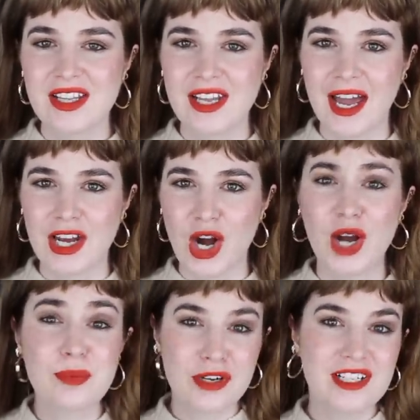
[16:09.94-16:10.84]
that
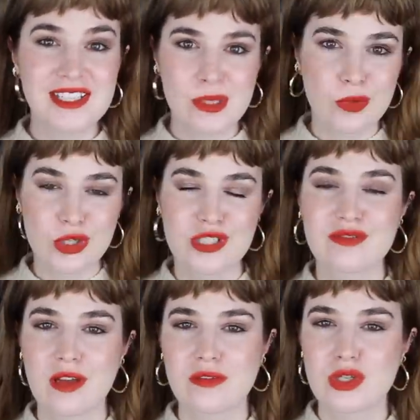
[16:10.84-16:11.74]
are pretty similar to
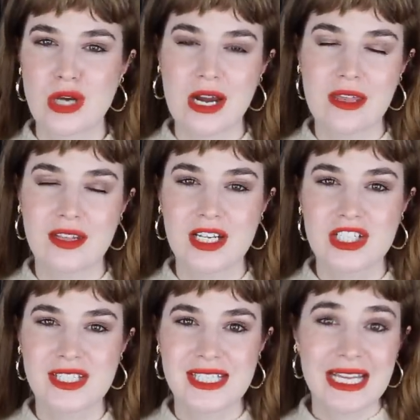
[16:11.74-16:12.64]
Velvet Dragon that I
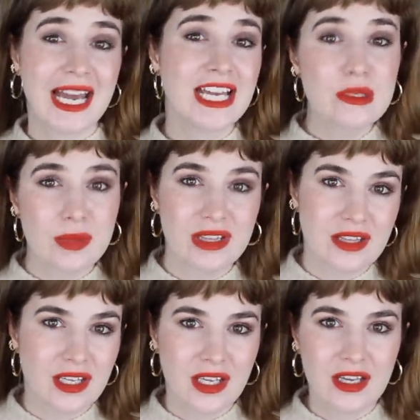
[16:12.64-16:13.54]
just hadn't been
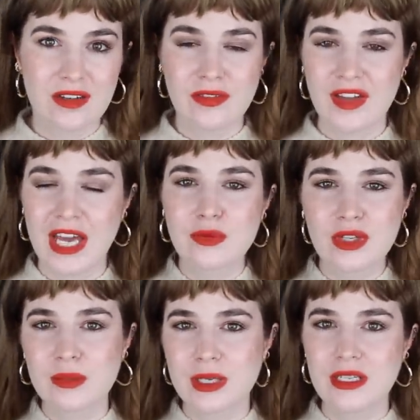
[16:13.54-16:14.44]
thinking of, if I hadn't
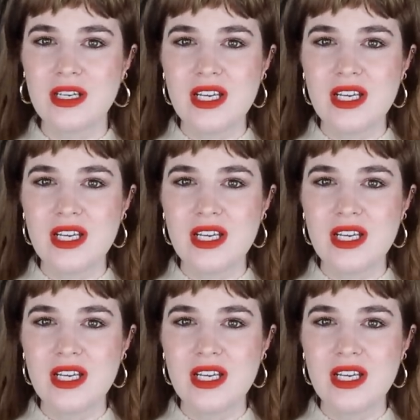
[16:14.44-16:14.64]
really been